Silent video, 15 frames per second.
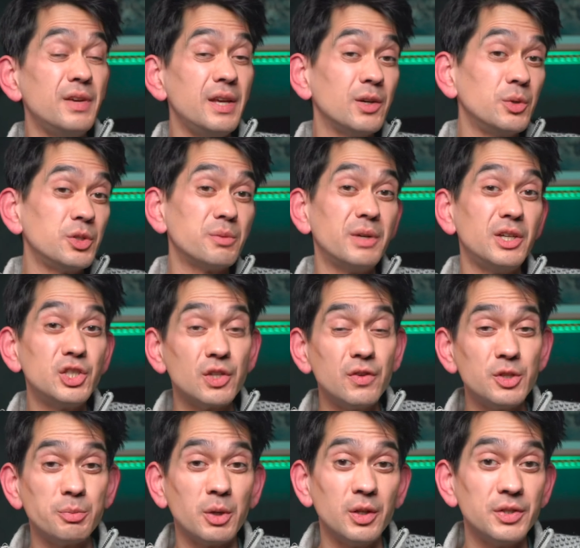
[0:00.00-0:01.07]
vehicle to my
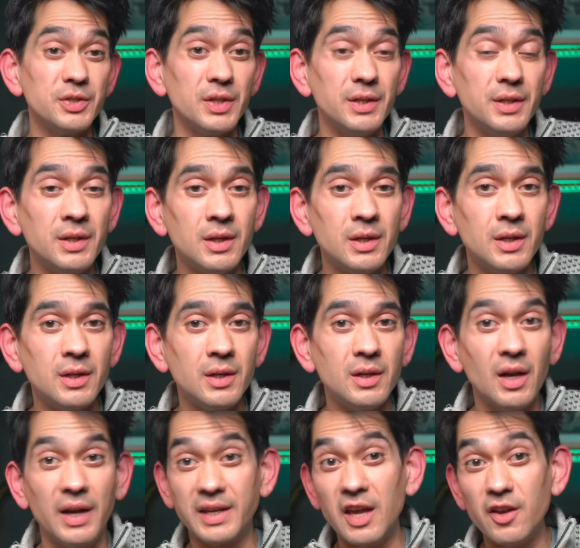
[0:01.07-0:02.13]
insurance policy.
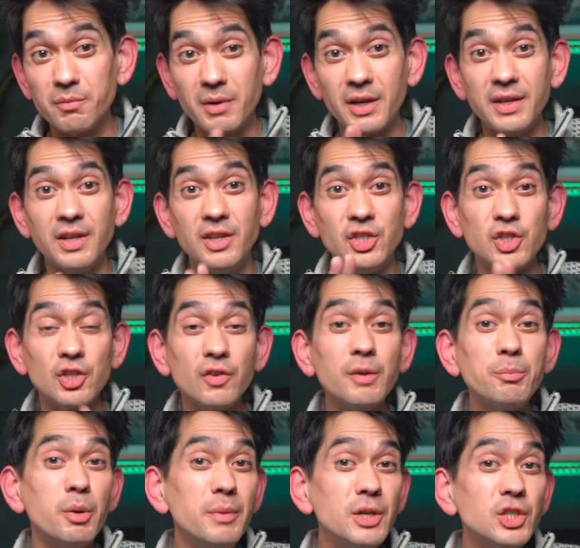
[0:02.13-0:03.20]
I gave my
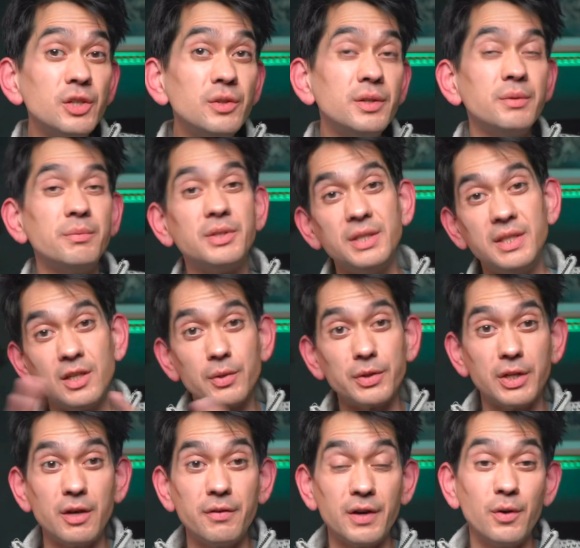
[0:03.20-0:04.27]
insurer permission to deal with
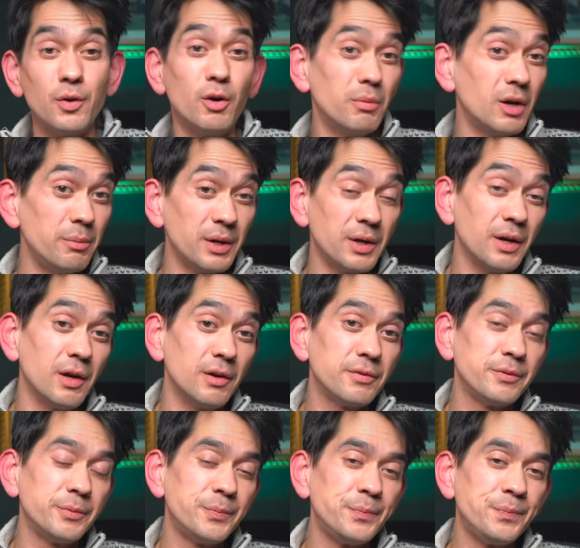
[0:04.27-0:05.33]
Novo on my behalf.
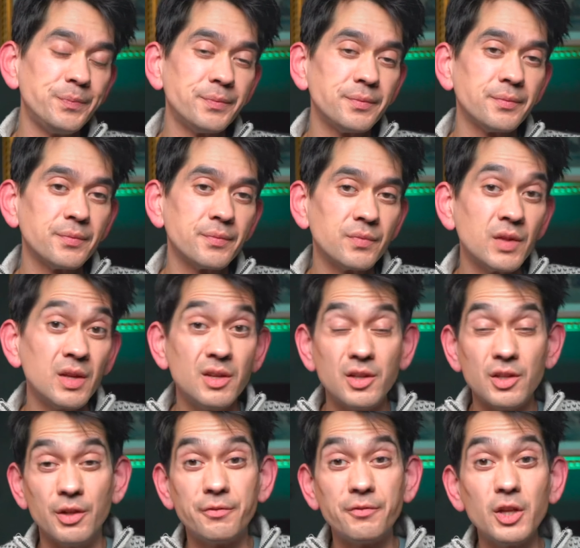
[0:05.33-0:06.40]

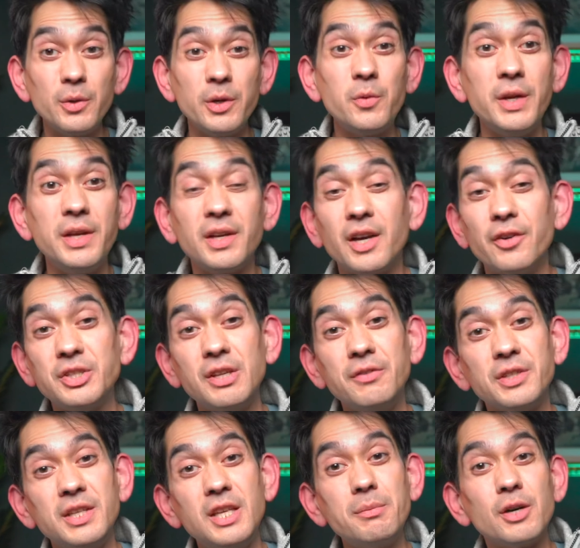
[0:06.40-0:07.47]
The following week, I received
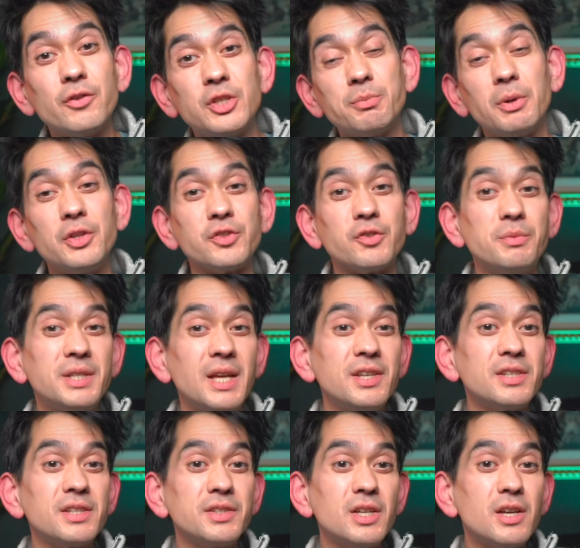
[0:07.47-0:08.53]
an email response from
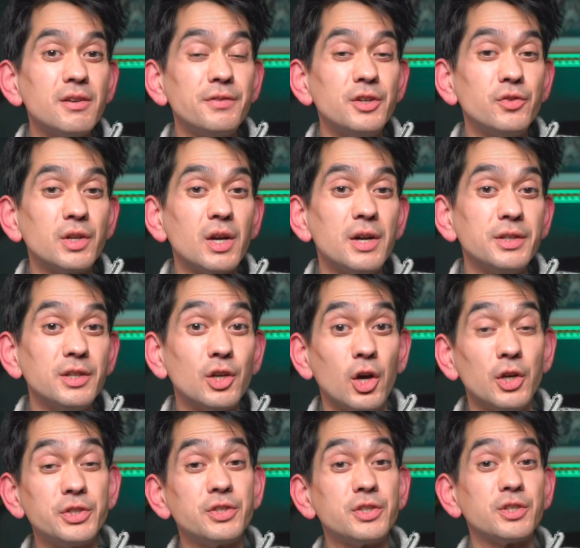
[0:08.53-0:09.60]
Tesla Dartford regarding
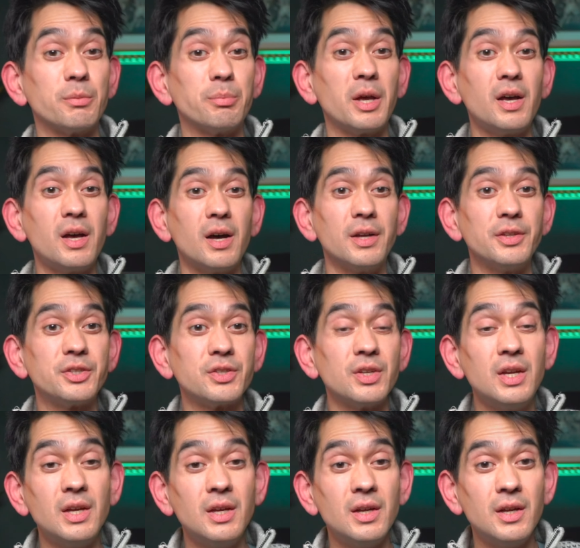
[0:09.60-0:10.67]
costs to parts.
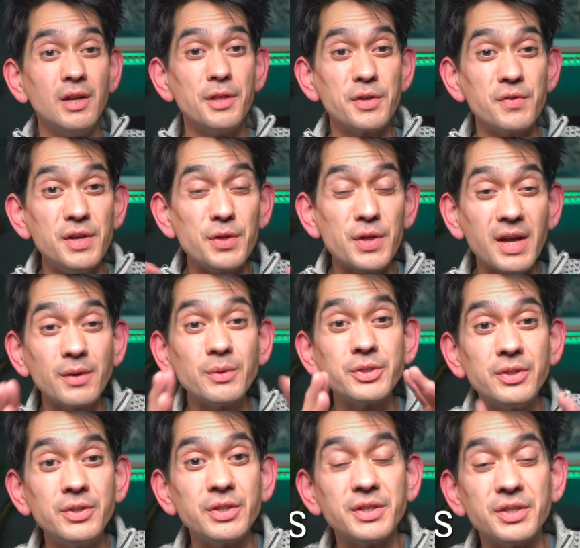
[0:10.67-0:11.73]

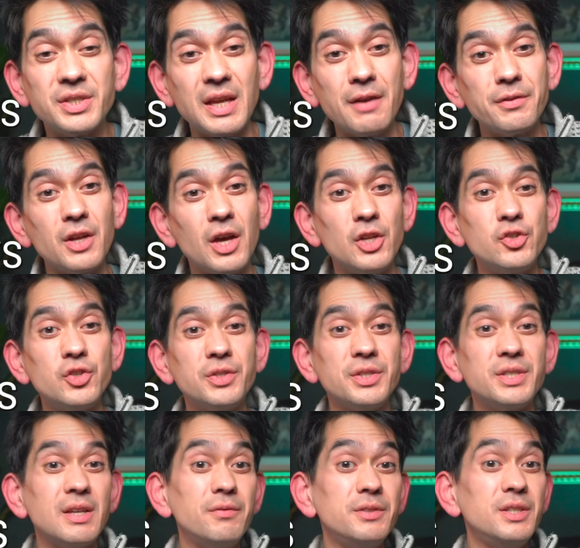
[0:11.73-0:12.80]

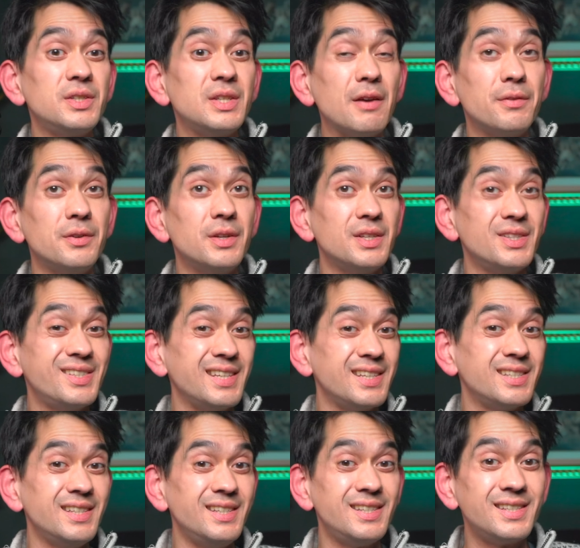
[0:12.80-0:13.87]

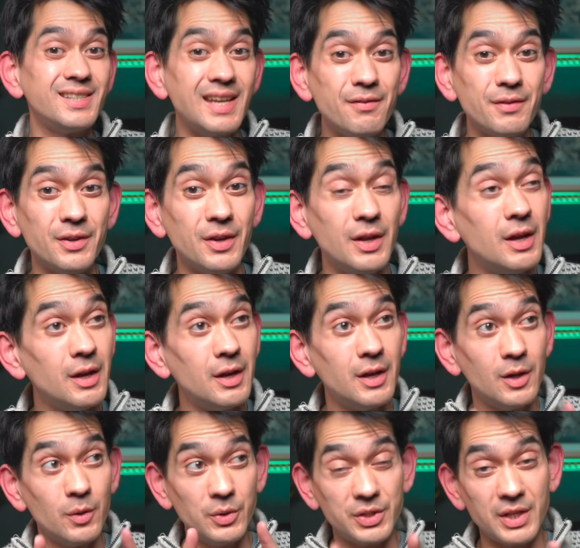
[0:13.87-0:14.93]
£3,777.67
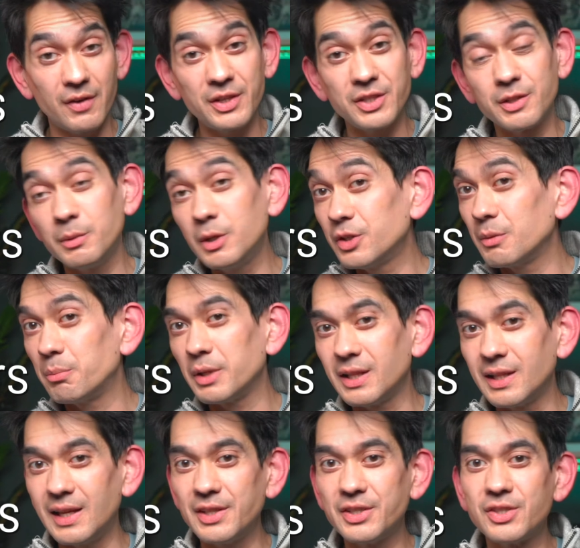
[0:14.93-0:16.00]
was their estimate,
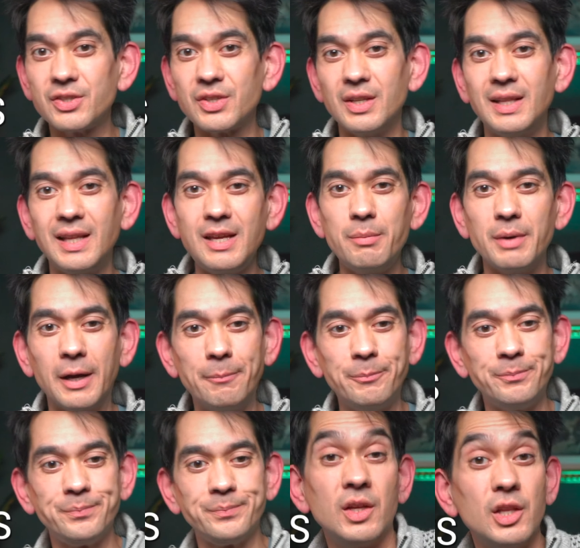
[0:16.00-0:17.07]
plus labour.
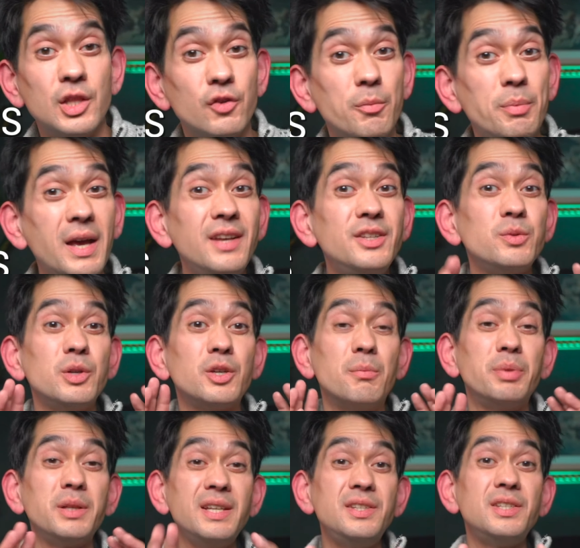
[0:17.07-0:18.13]
The repairs were
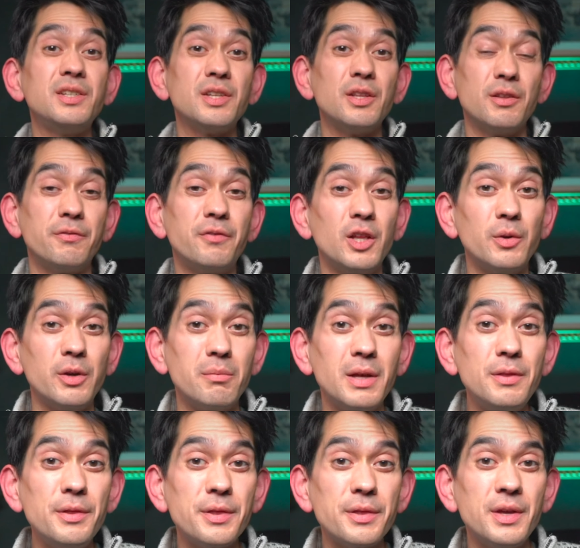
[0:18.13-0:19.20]
completed the following
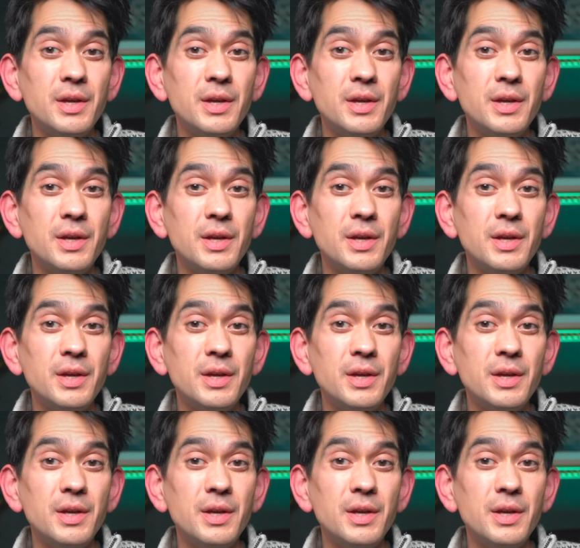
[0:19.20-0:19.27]
month,